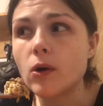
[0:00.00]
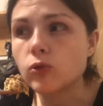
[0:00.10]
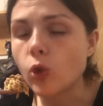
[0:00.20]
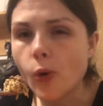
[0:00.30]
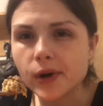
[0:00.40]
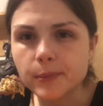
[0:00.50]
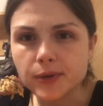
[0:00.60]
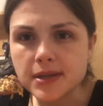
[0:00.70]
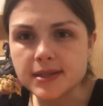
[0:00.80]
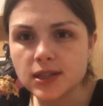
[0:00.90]
Lauren
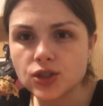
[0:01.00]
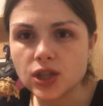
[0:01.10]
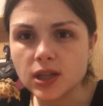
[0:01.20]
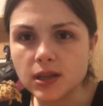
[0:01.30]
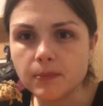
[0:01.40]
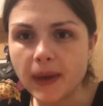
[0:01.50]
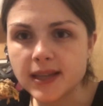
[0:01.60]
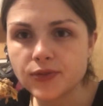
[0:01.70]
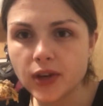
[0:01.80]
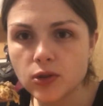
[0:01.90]
Breezy, she
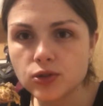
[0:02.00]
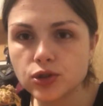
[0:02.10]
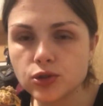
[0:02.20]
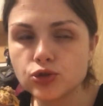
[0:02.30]
makes videos too.